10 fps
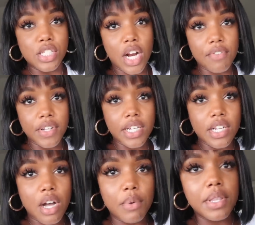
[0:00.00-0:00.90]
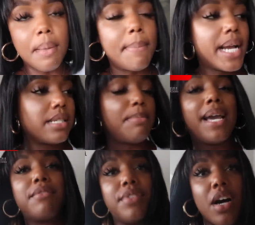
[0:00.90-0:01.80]
Sorry for hitting y'all with
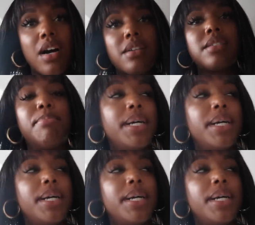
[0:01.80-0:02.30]
back-to-back -back vlogs,